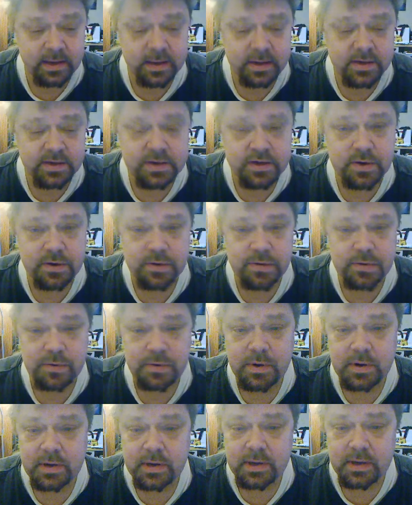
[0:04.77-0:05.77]
So,
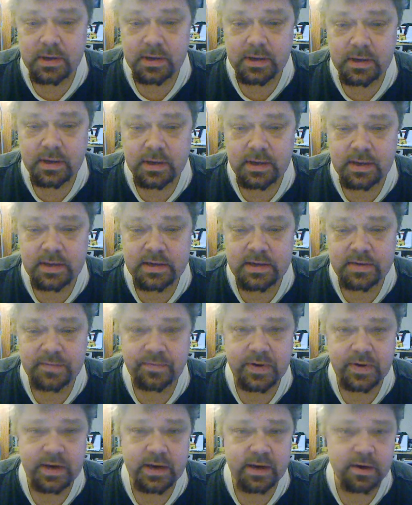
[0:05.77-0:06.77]
in this
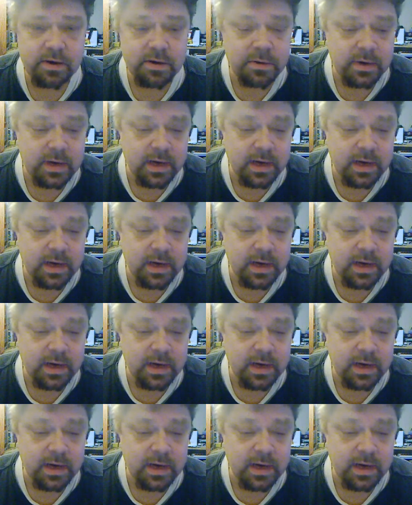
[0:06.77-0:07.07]
video,